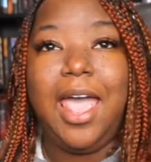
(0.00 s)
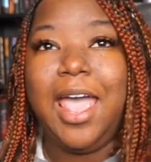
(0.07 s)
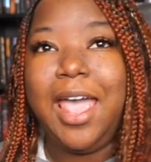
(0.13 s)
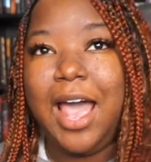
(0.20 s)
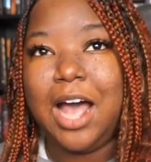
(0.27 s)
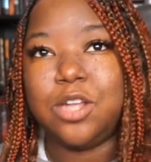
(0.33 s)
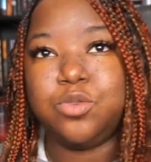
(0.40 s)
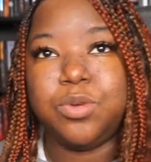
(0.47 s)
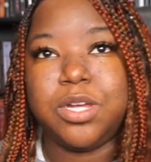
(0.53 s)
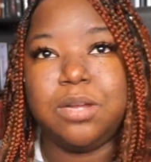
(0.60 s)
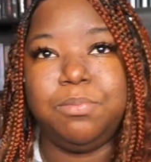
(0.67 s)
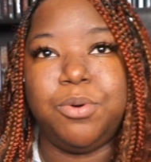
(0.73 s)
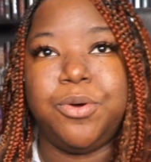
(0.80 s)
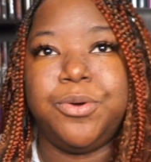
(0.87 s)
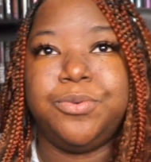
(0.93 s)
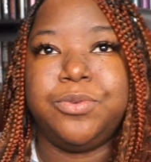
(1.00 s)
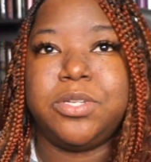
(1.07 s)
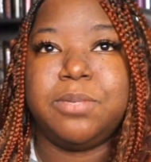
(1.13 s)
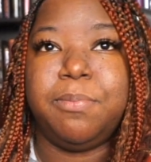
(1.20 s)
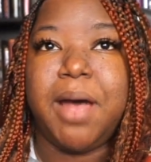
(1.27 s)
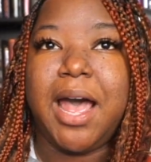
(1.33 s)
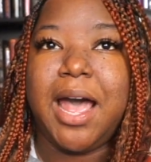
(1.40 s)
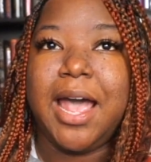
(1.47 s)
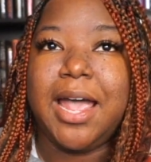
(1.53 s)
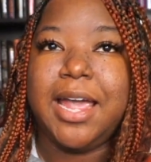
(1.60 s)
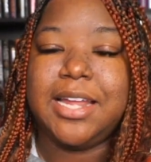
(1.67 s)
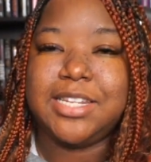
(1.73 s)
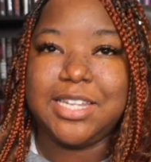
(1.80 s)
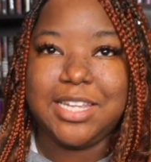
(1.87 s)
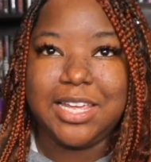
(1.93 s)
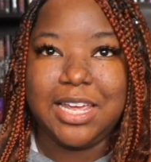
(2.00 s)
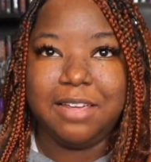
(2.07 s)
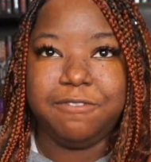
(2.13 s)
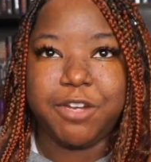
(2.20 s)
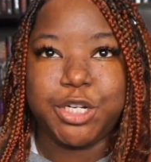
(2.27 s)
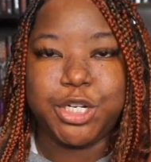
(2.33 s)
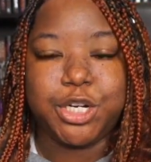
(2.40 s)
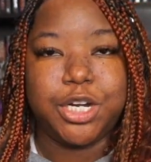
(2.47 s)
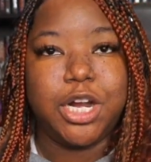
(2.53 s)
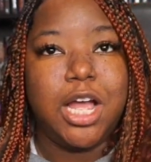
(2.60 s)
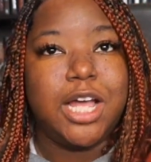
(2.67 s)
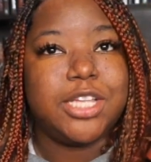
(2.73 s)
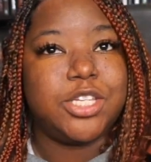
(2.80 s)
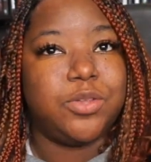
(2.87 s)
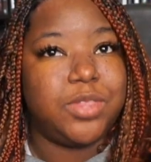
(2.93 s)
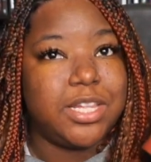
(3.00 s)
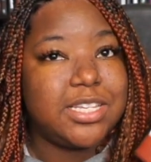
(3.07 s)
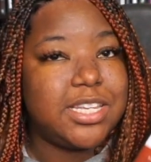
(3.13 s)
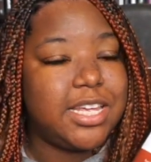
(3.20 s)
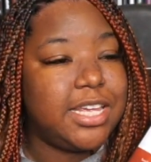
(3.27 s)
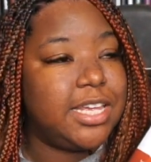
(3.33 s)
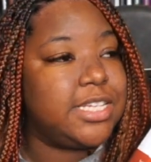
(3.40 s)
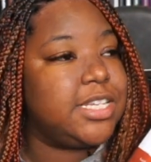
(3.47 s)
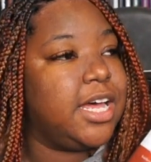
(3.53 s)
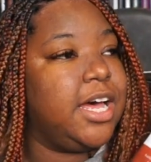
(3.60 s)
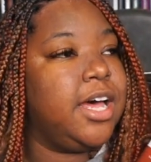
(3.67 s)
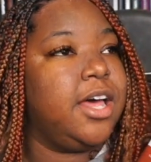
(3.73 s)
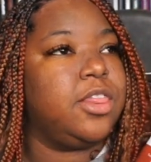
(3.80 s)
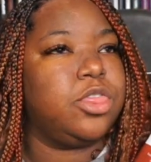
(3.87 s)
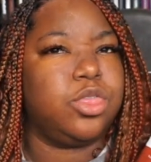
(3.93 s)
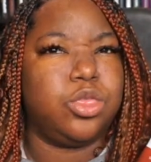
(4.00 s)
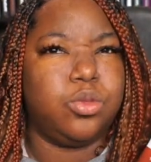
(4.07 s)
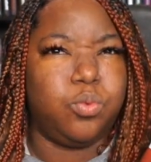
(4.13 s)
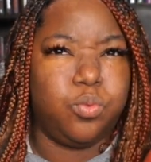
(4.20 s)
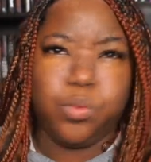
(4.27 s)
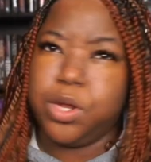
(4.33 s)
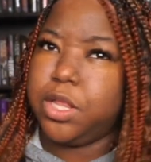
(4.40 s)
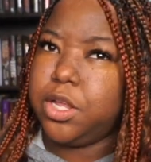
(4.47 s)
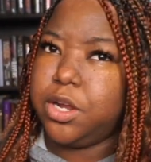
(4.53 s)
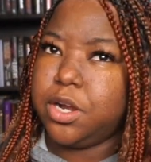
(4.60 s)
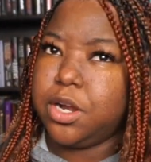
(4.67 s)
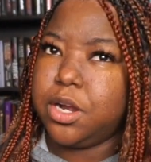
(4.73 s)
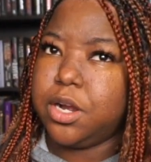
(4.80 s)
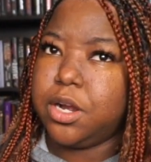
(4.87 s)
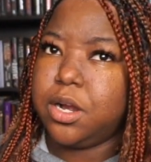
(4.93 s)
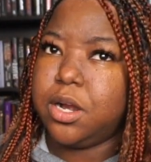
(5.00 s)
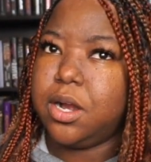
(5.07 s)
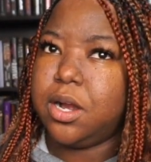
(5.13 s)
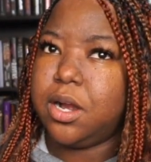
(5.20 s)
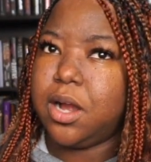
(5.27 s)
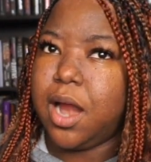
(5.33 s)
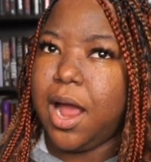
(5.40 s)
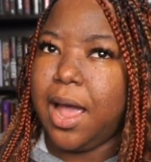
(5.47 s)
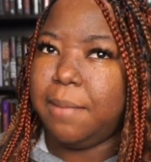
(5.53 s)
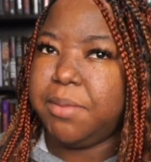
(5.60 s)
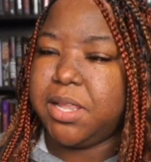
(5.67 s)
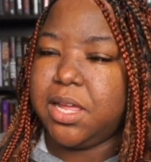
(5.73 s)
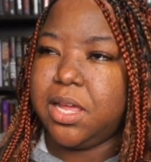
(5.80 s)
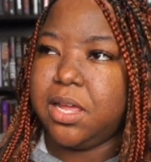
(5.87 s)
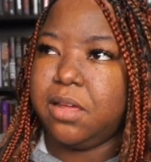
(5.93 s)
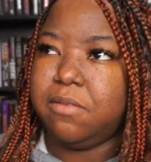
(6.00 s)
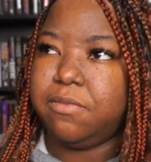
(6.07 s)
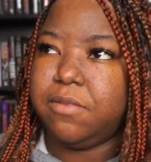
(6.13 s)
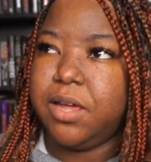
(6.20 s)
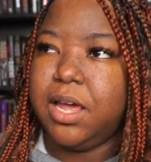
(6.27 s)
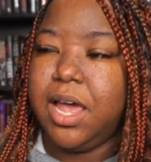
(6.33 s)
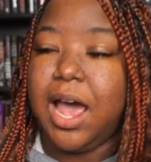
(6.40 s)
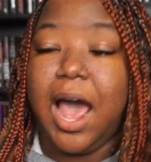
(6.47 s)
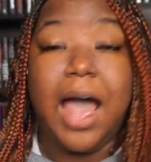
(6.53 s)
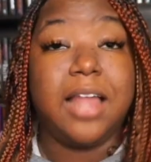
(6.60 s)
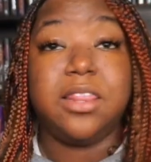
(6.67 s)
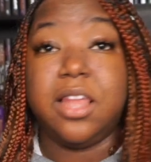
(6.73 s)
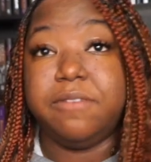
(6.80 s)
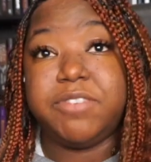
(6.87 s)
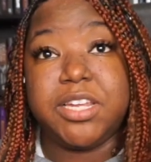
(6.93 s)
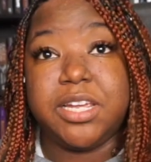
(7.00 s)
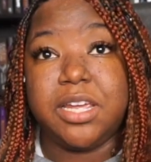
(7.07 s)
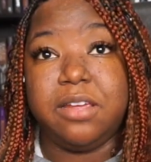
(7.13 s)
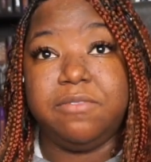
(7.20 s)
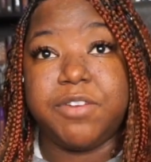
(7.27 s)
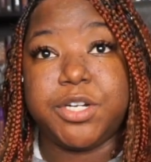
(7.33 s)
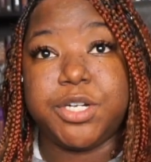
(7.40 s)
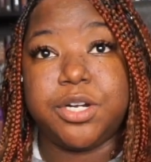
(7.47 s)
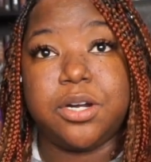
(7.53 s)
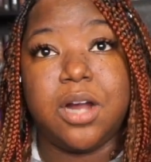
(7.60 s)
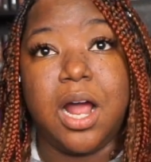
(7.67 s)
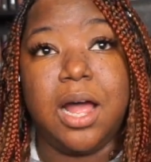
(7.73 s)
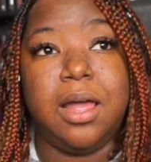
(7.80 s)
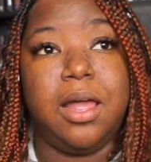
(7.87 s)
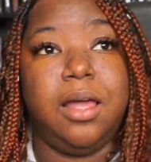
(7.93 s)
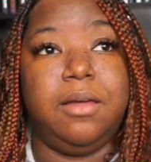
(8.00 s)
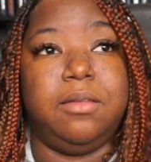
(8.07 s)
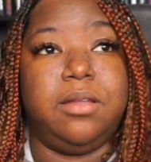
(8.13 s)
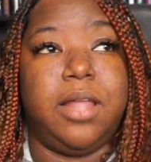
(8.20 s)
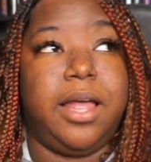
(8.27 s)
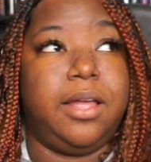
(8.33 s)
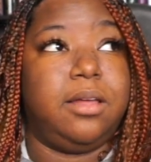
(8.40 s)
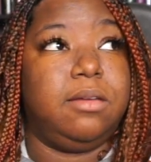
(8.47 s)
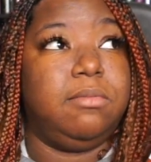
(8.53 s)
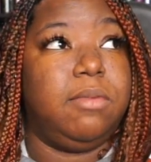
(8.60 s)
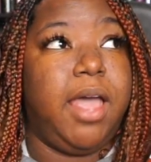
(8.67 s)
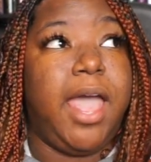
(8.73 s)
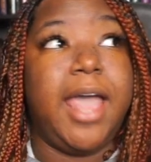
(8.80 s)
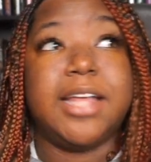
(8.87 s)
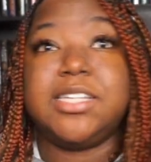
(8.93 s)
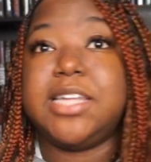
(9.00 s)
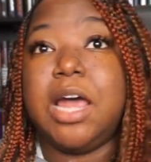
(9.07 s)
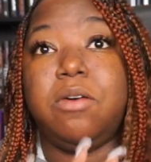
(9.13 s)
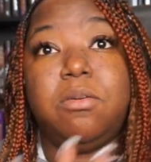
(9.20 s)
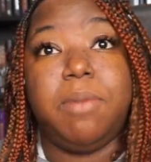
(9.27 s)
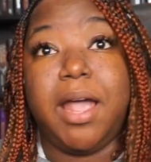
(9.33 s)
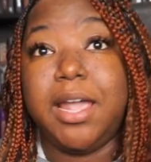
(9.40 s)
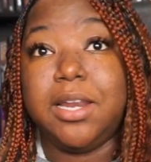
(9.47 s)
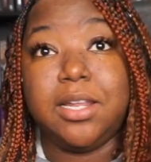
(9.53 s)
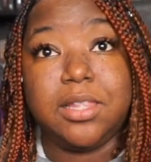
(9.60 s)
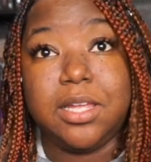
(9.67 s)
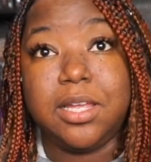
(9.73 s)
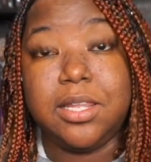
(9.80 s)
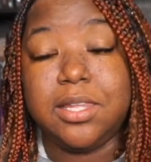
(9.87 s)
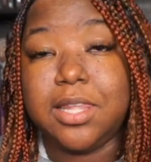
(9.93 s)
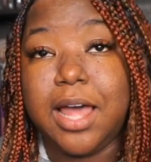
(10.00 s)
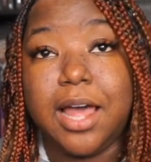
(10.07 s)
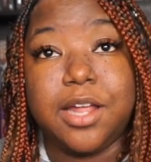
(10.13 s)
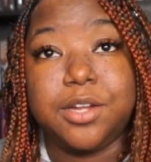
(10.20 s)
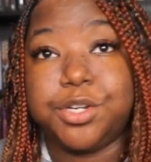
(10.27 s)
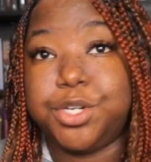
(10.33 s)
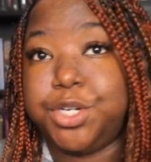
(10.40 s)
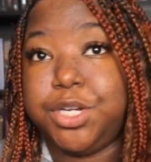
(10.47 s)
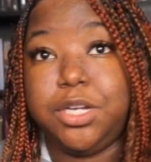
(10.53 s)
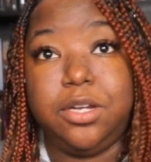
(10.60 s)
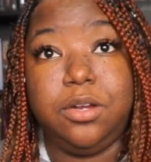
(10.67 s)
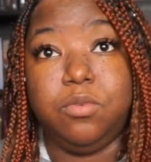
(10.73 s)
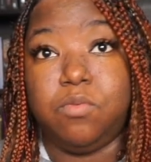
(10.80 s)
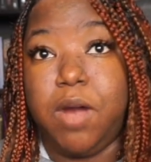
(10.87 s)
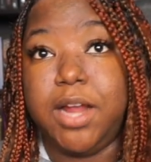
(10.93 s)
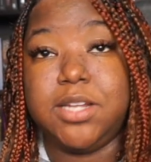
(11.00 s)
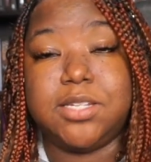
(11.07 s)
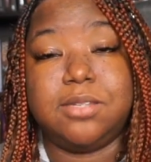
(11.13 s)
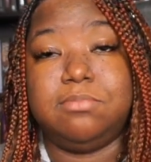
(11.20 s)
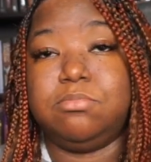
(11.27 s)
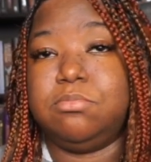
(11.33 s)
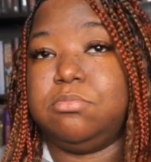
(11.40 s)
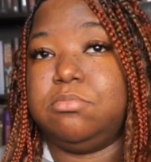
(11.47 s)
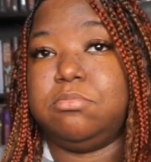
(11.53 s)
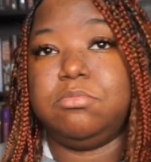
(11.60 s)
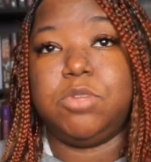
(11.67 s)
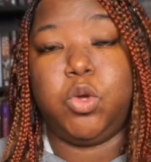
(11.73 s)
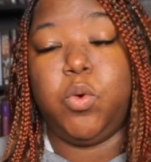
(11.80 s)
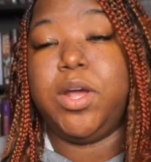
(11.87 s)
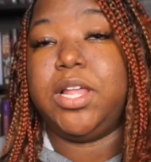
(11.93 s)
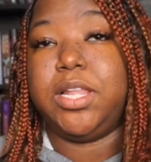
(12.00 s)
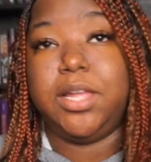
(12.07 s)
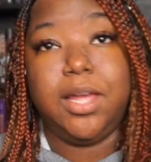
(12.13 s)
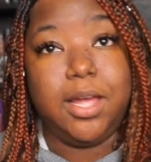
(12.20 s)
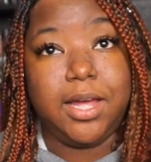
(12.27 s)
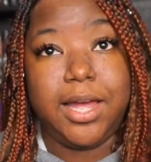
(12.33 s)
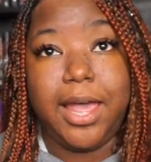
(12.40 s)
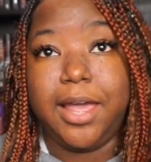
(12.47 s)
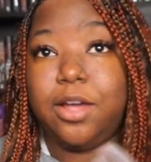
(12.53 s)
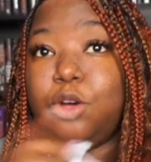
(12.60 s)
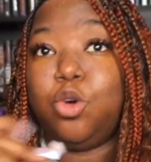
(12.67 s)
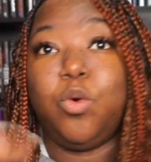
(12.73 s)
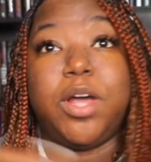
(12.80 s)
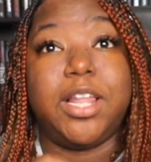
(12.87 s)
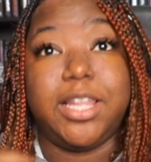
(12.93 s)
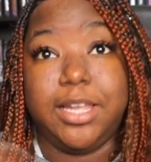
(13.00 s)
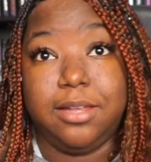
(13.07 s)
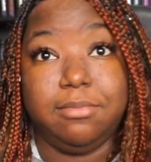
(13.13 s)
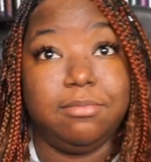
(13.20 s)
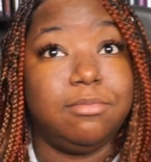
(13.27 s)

A House with Good Bones by T. Kingfisher. So this is a thriller, I believe. I love T. Kingfisher. I like hands down will buy anything that she writes quickly. Okay, quickly.